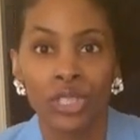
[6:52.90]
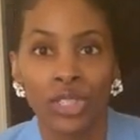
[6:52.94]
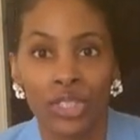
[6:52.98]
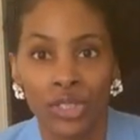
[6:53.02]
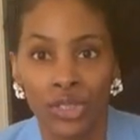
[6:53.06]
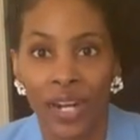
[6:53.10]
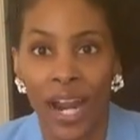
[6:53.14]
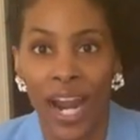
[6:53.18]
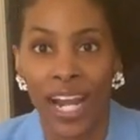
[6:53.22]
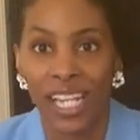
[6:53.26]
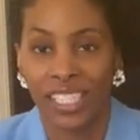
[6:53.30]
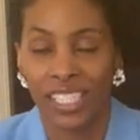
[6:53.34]
to
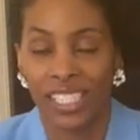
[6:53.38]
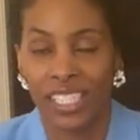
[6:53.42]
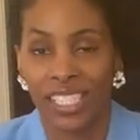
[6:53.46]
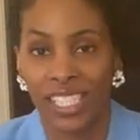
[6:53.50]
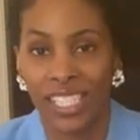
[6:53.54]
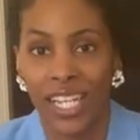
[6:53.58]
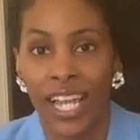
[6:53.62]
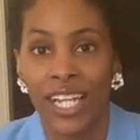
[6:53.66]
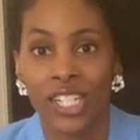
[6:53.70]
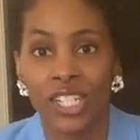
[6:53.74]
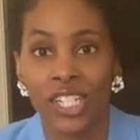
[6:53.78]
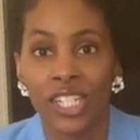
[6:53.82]
your guys'
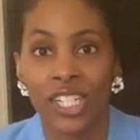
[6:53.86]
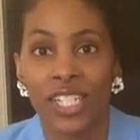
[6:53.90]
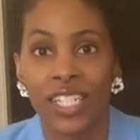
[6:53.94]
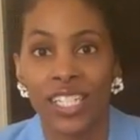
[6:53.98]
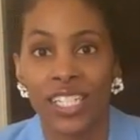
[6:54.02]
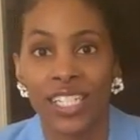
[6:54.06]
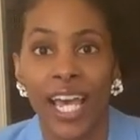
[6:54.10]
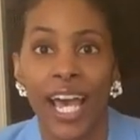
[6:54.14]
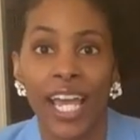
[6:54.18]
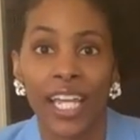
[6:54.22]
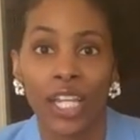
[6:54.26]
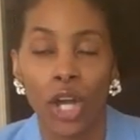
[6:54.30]
attention
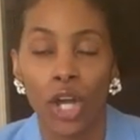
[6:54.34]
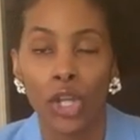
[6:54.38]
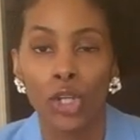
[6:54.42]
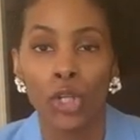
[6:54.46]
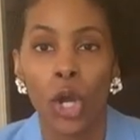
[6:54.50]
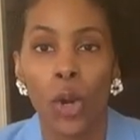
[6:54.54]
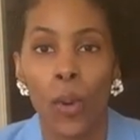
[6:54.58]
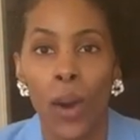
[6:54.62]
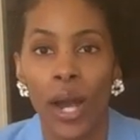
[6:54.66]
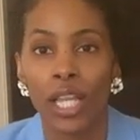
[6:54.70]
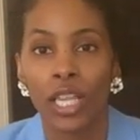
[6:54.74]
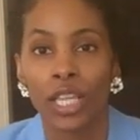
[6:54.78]
is that y'all
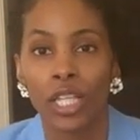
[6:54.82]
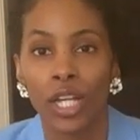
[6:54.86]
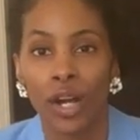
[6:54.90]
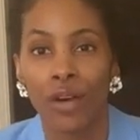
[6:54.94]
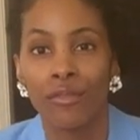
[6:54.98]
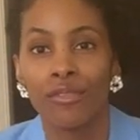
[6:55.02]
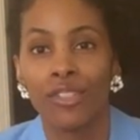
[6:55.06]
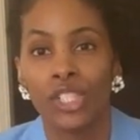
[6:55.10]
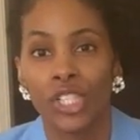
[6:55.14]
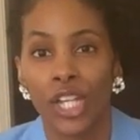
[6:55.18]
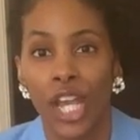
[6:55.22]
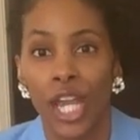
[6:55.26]
know I
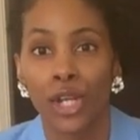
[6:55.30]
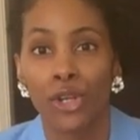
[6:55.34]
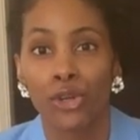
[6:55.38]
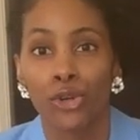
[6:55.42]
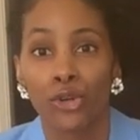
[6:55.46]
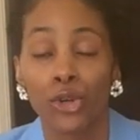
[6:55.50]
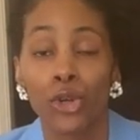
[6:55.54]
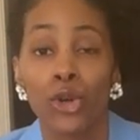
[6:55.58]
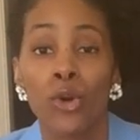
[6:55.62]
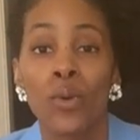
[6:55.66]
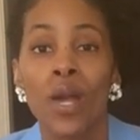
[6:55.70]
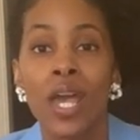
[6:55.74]
love J.
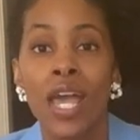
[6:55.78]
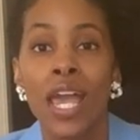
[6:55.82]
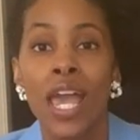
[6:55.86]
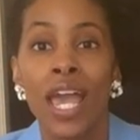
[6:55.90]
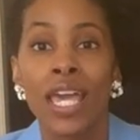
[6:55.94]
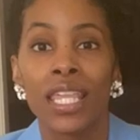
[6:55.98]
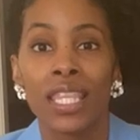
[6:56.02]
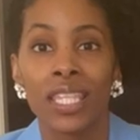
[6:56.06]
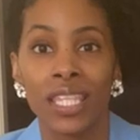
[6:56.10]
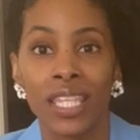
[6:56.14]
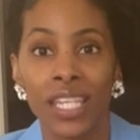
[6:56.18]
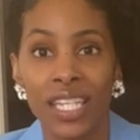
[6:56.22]
Crew.
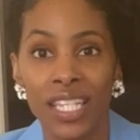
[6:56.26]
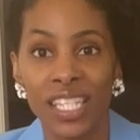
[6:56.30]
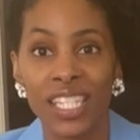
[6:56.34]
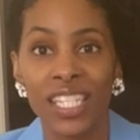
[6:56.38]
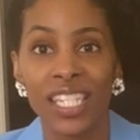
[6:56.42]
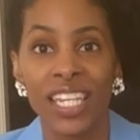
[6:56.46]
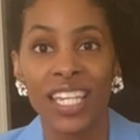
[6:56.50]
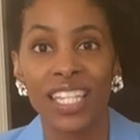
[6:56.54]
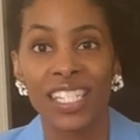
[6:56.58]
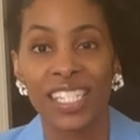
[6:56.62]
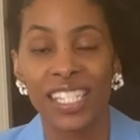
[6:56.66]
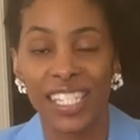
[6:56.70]
This
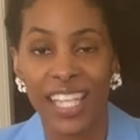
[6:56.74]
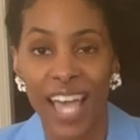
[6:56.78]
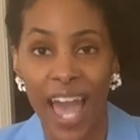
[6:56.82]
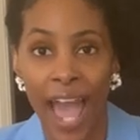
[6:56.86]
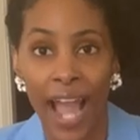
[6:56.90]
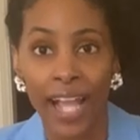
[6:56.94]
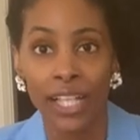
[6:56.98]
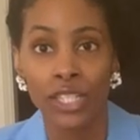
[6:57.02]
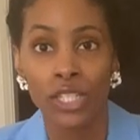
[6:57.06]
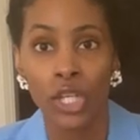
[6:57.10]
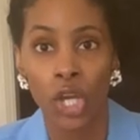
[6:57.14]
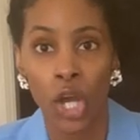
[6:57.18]

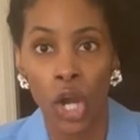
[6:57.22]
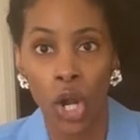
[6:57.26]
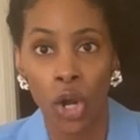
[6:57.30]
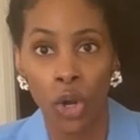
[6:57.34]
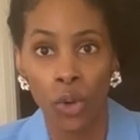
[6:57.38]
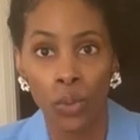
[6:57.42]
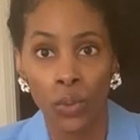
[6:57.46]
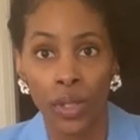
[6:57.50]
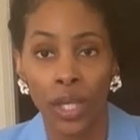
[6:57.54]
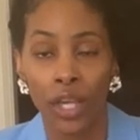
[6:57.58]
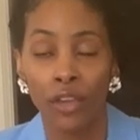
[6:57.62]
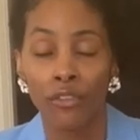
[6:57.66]
exact
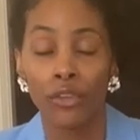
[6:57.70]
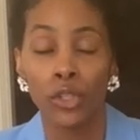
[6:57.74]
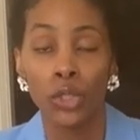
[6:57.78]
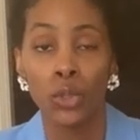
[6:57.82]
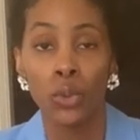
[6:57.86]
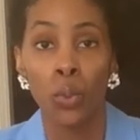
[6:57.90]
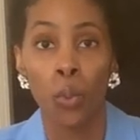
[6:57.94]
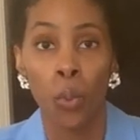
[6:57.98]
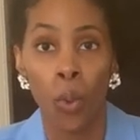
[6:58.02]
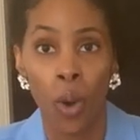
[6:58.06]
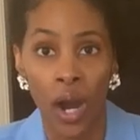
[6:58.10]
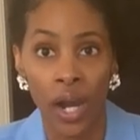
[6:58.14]
coat, if
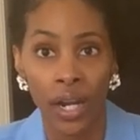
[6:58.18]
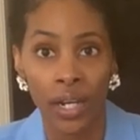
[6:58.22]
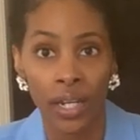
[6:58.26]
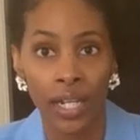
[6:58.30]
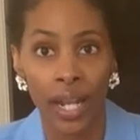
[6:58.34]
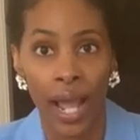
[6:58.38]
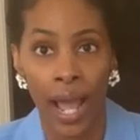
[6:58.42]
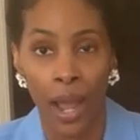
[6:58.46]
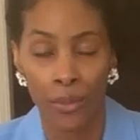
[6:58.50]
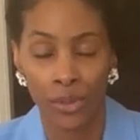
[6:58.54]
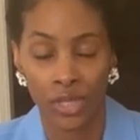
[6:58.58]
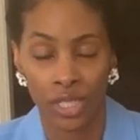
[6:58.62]
you want
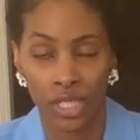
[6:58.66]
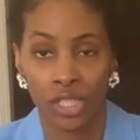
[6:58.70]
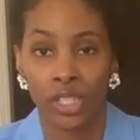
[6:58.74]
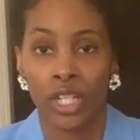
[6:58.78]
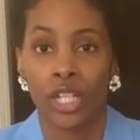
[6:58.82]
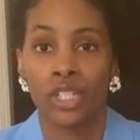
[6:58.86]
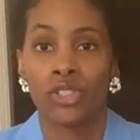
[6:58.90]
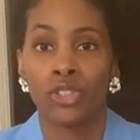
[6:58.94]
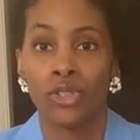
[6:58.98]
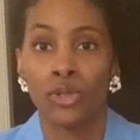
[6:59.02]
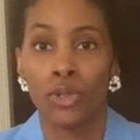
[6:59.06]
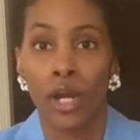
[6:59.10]
it, I would
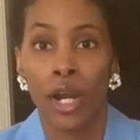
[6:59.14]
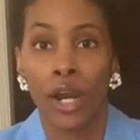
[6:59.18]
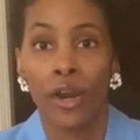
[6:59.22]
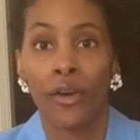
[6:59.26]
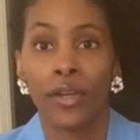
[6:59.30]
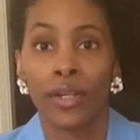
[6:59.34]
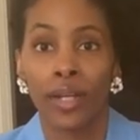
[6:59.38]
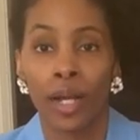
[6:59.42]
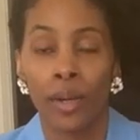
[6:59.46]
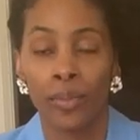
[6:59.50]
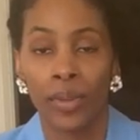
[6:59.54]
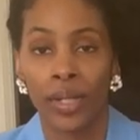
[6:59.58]
suggest you
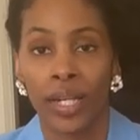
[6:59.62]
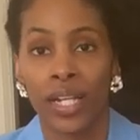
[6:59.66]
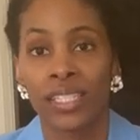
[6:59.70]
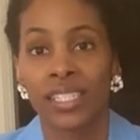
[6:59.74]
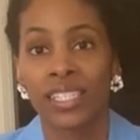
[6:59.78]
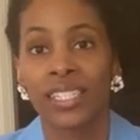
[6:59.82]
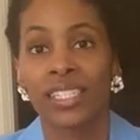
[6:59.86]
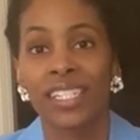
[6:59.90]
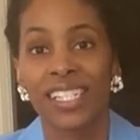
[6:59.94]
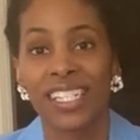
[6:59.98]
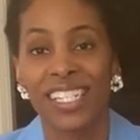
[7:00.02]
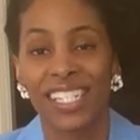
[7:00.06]
hurry up
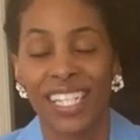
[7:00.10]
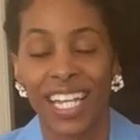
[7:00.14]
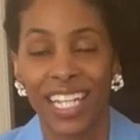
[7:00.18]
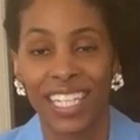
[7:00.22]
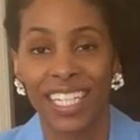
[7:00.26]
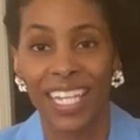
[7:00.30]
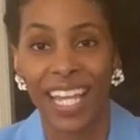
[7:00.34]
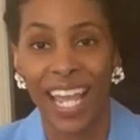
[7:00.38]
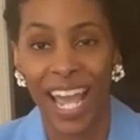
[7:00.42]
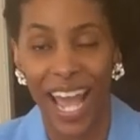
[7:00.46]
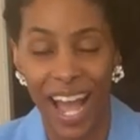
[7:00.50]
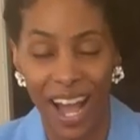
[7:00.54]
because it is
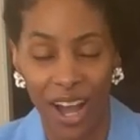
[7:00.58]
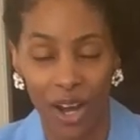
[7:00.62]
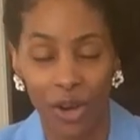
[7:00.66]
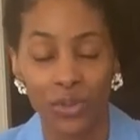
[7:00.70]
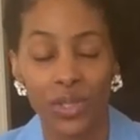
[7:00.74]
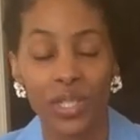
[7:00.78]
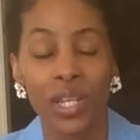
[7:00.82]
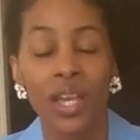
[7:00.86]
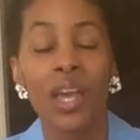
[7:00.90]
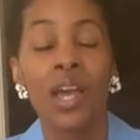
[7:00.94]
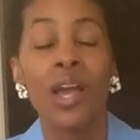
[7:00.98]
selling out.